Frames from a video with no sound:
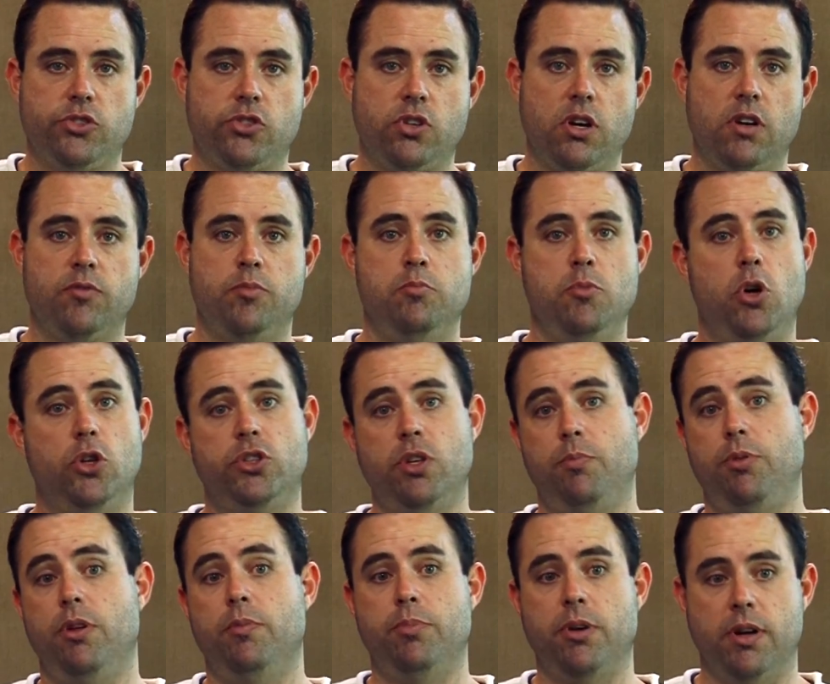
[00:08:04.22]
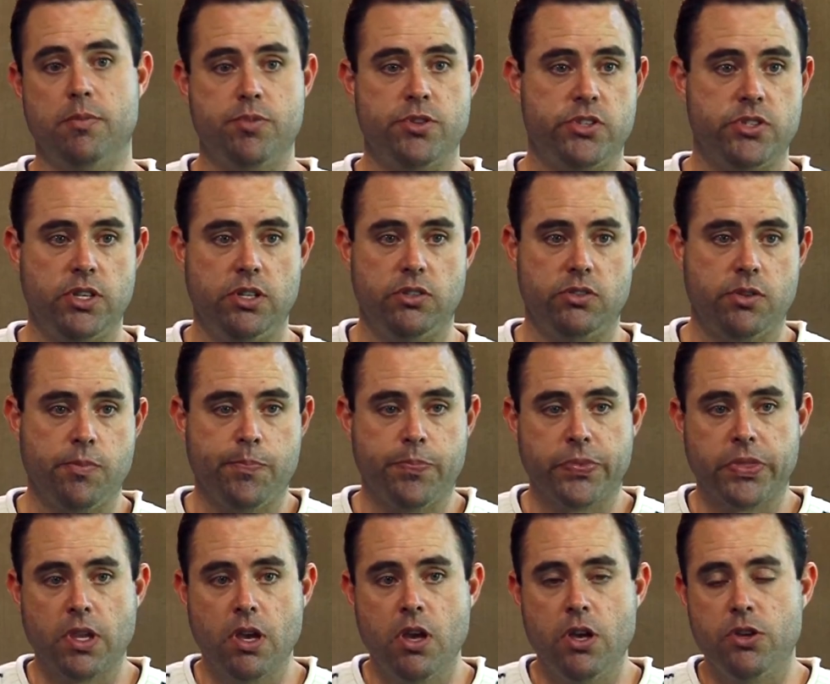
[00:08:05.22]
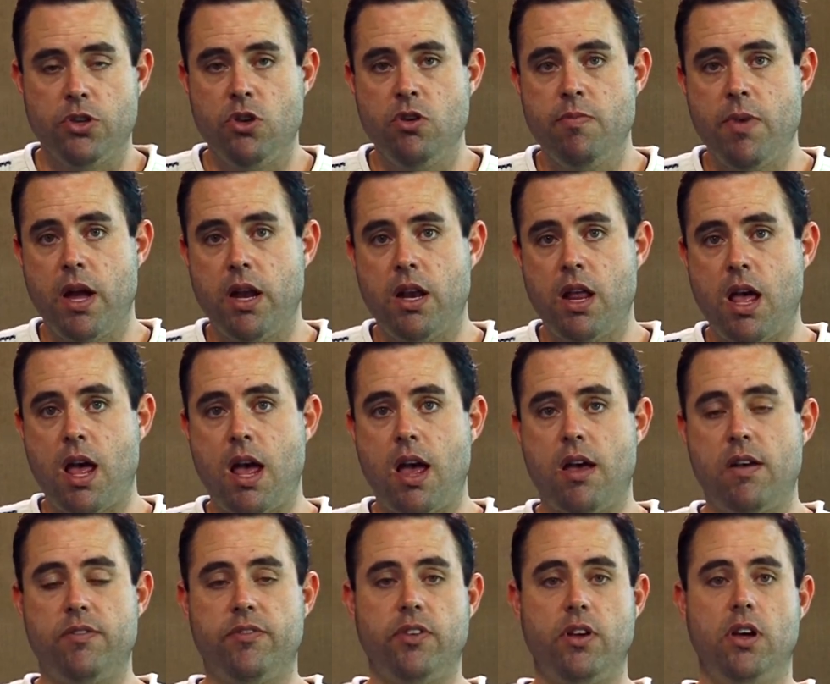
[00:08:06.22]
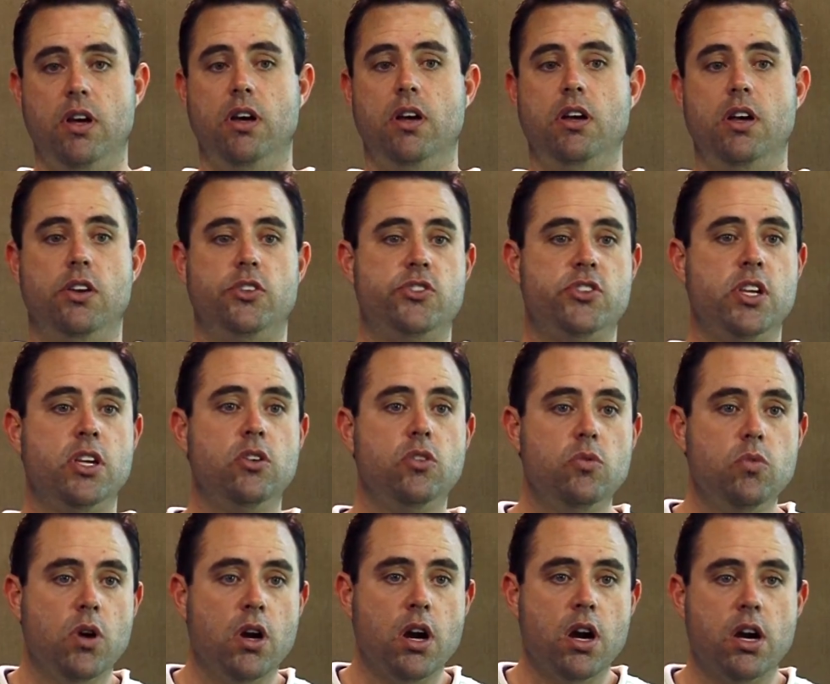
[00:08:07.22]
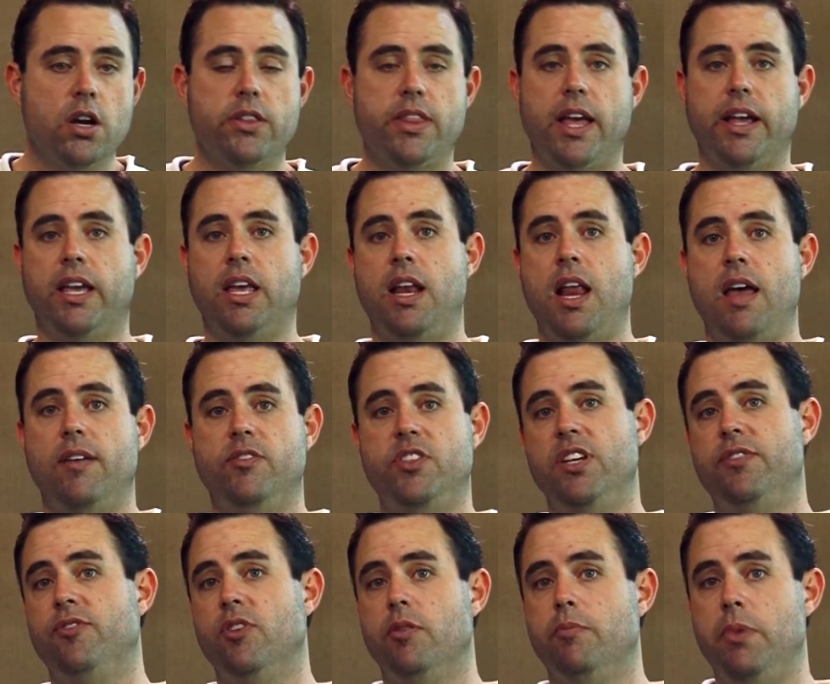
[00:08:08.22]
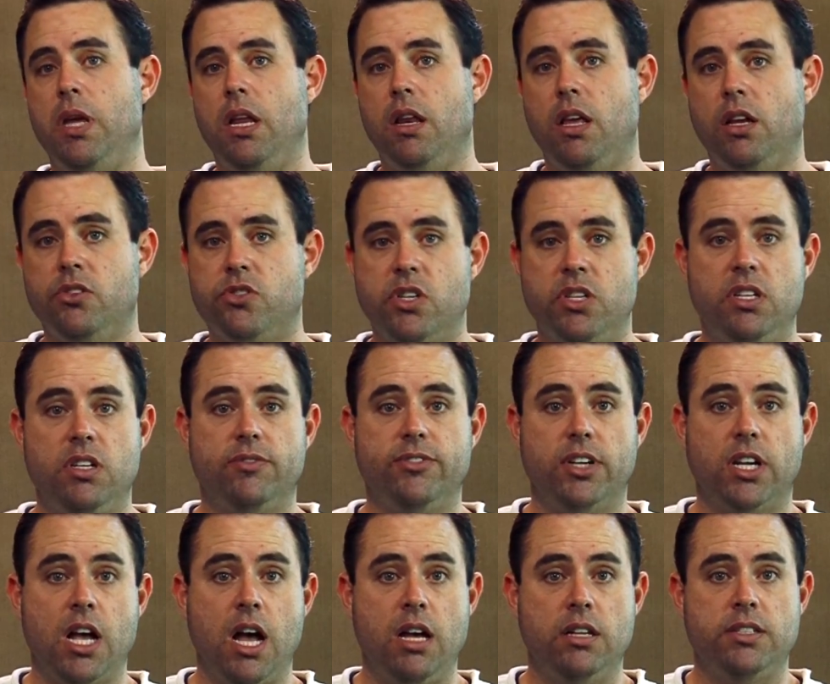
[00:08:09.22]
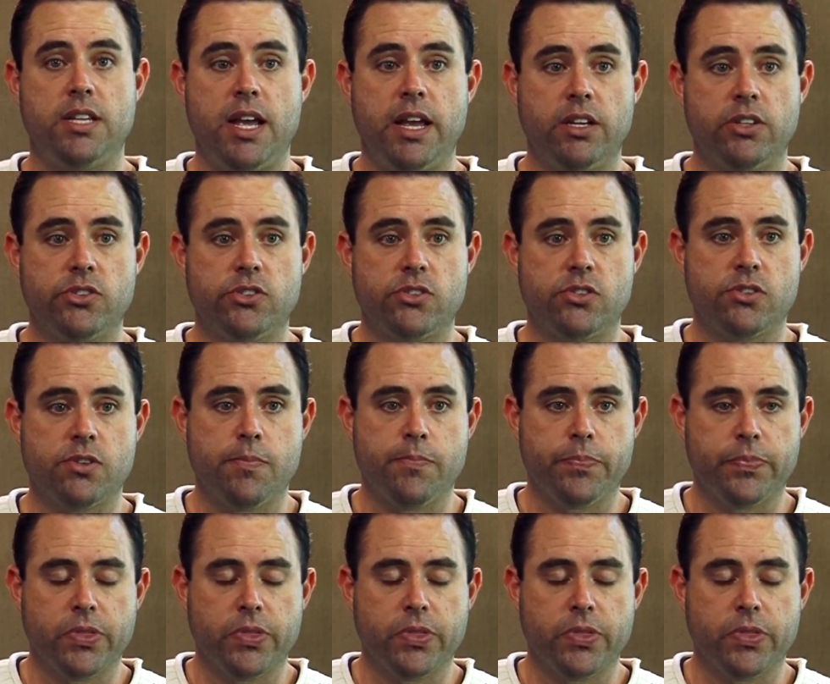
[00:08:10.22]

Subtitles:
serve multiple purposes. You might have a single word that can have different meanings in different contexts.